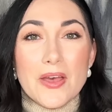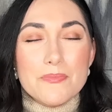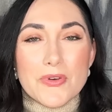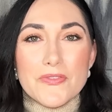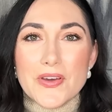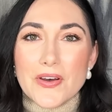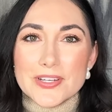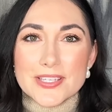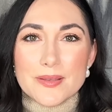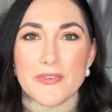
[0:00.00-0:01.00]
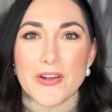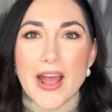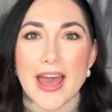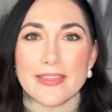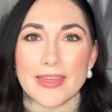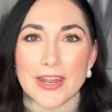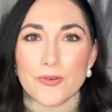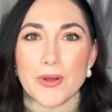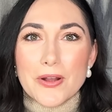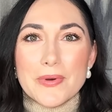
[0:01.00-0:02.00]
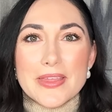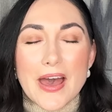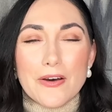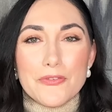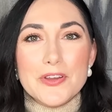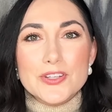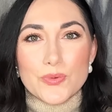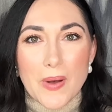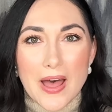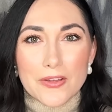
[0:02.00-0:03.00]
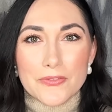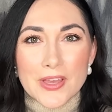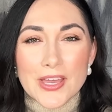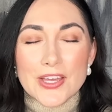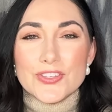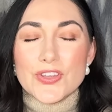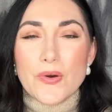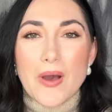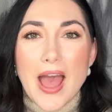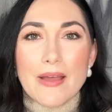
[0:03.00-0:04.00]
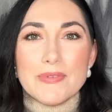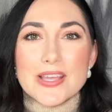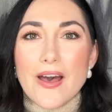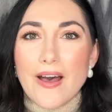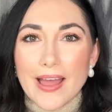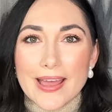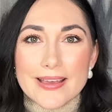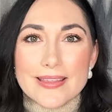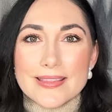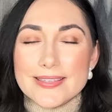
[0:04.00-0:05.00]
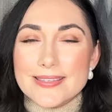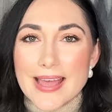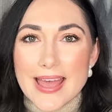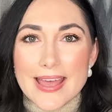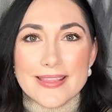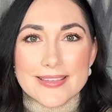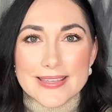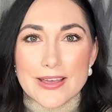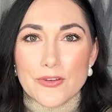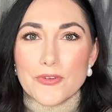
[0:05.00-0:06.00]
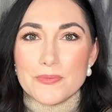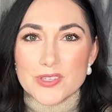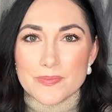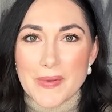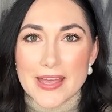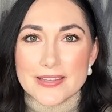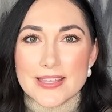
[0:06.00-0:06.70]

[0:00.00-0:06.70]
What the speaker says: Moving on to some of our athletic wear with outfit 12. So I was eyeing this set in the sale from Spanx in